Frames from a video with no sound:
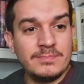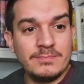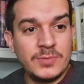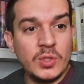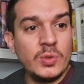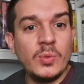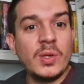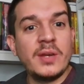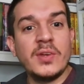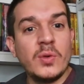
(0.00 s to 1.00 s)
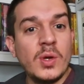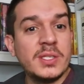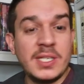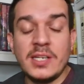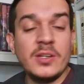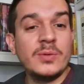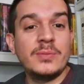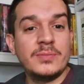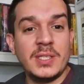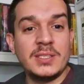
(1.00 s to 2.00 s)
do whatever it was, and I know
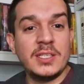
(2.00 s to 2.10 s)
they say